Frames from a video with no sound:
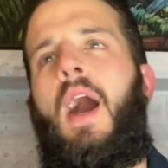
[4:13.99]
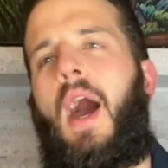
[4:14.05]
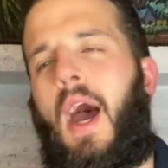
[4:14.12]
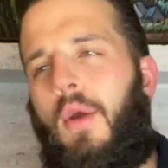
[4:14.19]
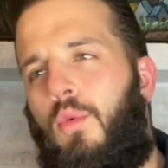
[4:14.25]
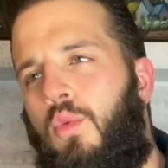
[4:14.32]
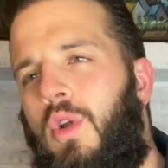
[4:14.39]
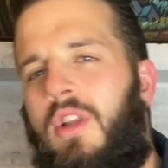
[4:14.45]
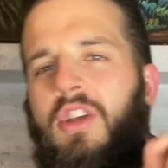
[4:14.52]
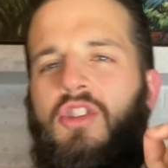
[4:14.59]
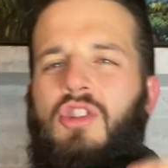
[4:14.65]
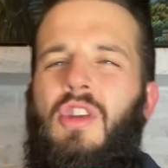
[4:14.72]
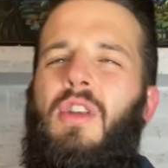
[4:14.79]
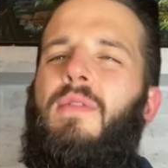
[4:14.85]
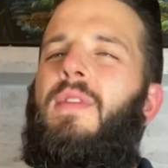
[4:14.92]
I really
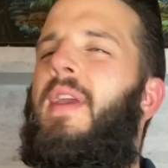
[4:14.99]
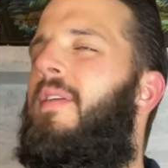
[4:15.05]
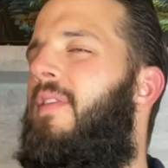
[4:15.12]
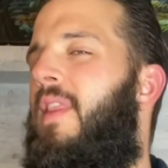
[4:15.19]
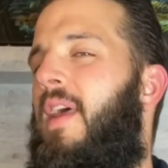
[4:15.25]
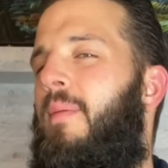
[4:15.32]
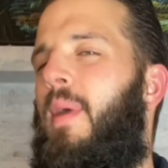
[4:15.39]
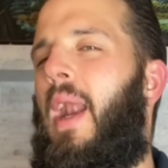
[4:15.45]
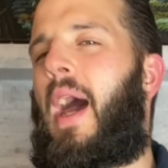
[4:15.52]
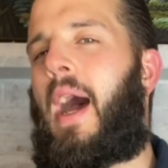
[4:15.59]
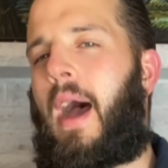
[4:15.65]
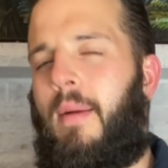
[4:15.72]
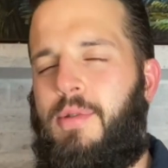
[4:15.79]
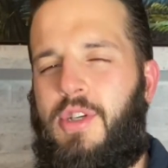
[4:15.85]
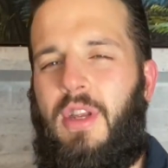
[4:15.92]
should have given them an
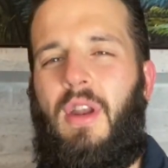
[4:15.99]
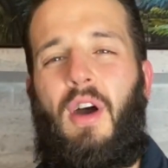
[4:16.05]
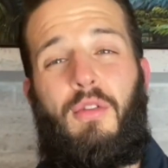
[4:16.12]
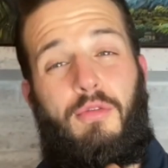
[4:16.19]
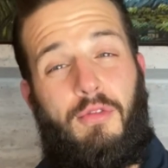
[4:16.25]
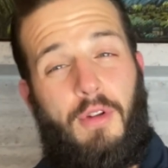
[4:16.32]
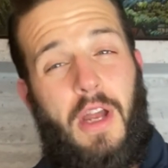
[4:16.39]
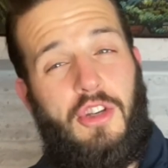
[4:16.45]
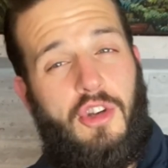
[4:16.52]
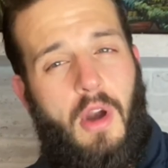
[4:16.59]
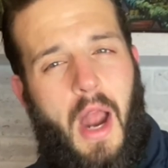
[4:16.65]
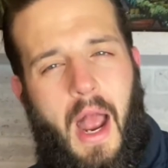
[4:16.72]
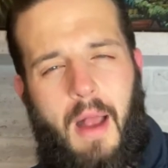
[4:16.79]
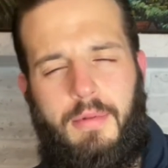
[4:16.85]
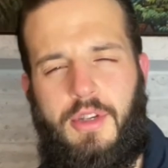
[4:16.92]
option, a fresher
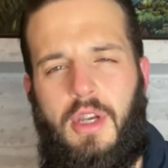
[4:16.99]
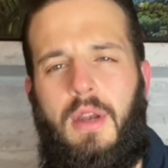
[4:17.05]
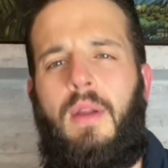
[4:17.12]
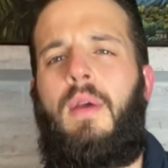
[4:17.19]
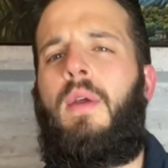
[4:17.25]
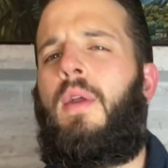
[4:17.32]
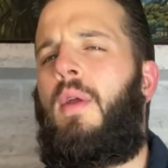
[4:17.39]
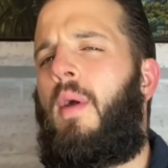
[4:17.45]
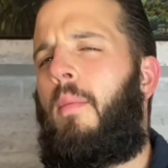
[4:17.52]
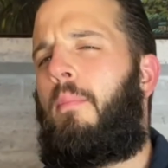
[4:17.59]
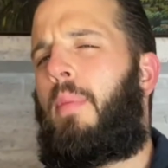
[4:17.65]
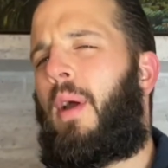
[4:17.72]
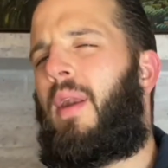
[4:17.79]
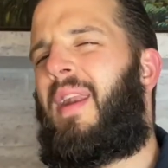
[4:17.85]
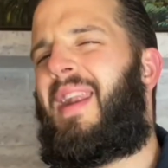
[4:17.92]
option,
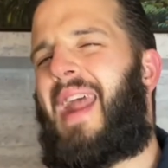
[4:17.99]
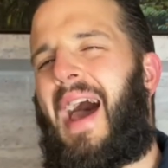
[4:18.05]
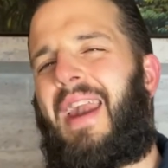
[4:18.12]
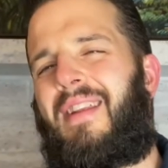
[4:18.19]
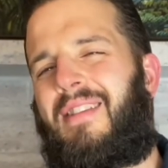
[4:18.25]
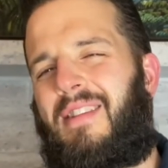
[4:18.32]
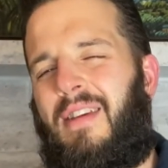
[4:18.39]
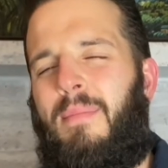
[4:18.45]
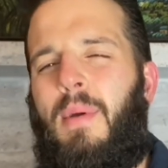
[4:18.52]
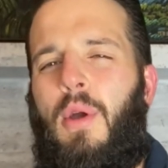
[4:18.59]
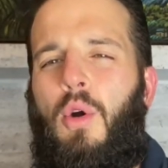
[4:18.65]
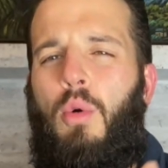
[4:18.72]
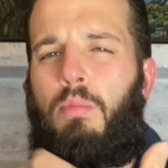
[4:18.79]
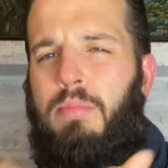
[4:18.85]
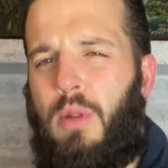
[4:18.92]
but not a
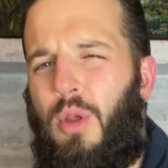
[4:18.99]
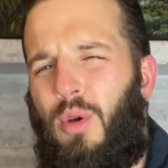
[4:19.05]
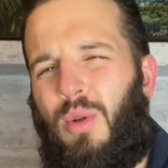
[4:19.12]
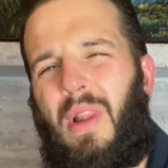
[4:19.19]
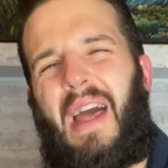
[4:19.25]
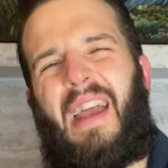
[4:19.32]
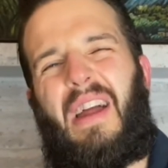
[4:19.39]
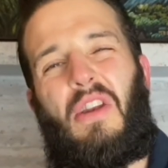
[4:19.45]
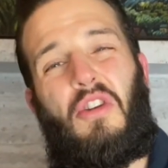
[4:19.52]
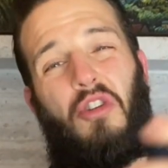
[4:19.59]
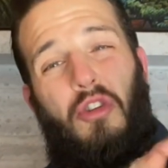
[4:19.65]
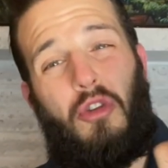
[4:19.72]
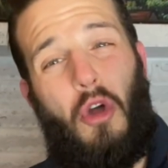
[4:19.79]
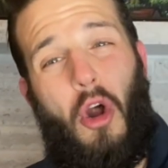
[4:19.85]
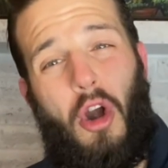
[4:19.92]
typical blue, like a
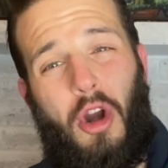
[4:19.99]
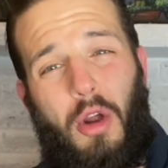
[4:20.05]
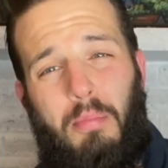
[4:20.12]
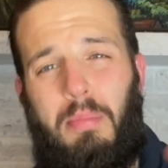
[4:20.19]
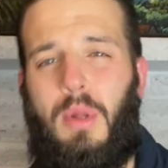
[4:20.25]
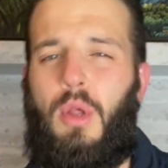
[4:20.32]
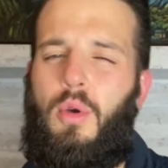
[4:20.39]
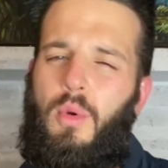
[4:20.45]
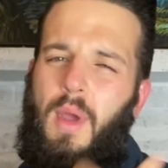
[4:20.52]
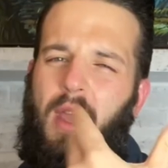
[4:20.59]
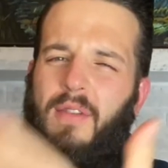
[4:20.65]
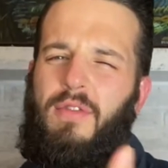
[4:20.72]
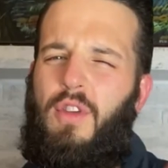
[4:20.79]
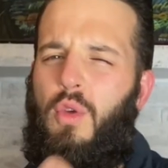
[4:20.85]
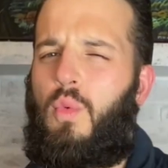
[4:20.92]
dark blue,
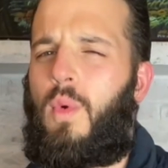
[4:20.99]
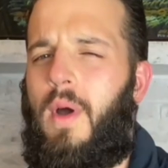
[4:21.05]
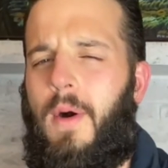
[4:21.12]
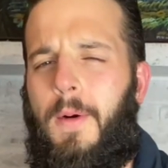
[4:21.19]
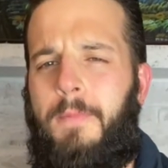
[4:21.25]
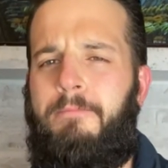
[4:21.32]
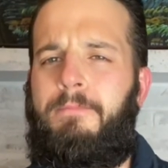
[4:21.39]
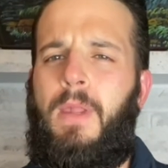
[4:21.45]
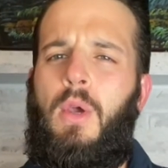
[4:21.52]
if you will.